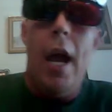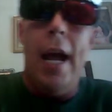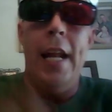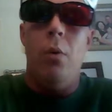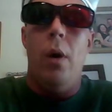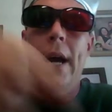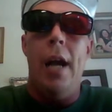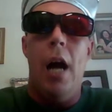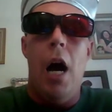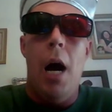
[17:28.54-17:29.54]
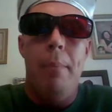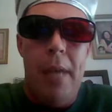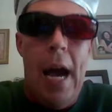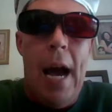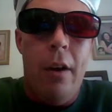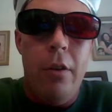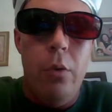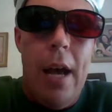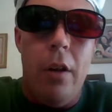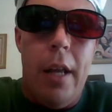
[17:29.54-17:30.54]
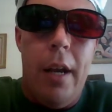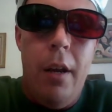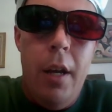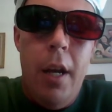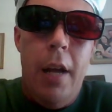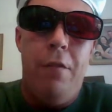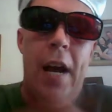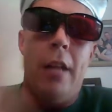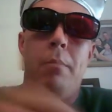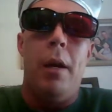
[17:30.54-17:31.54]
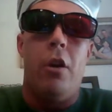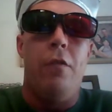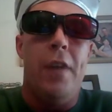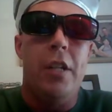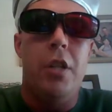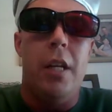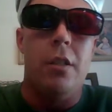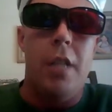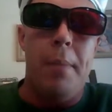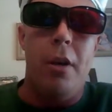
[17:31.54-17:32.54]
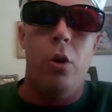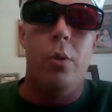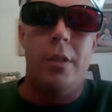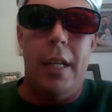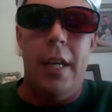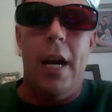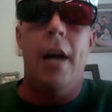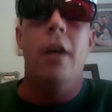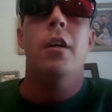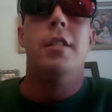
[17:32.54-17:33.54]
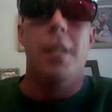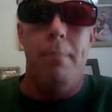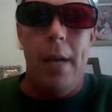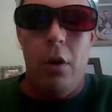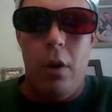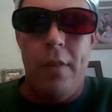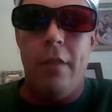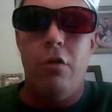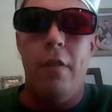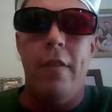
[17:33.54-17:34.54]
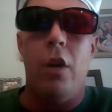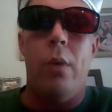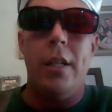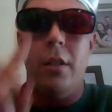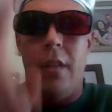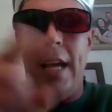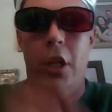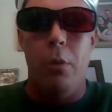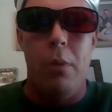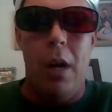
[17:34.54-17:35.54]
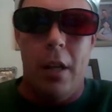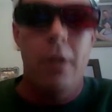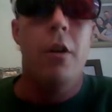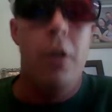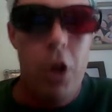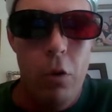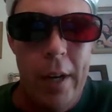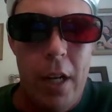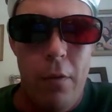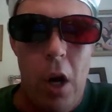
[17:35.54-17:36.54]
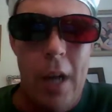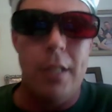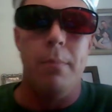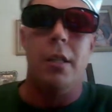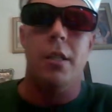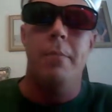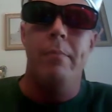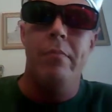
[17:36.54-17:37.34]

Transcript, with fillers: Anyway, um, yeah, you nailed it. In fact, my good friend Justin Dimmitt, who was the uh, submitter of that trivia question, thank you, brother. You reek of awesomeness.